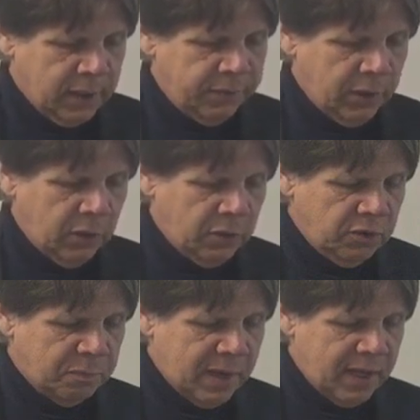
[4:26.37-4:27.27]
And the
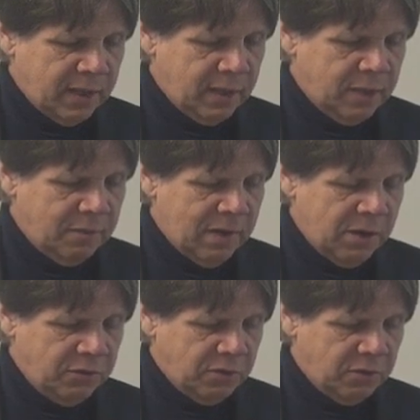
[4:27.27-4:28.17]
Lord spake unto
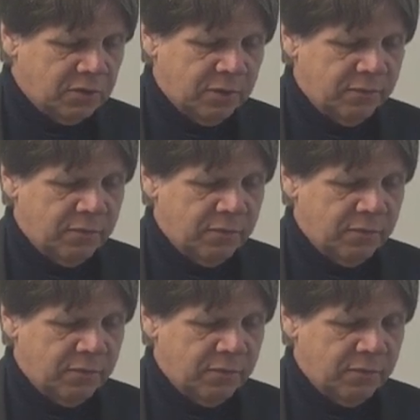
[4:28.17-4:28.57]
Moses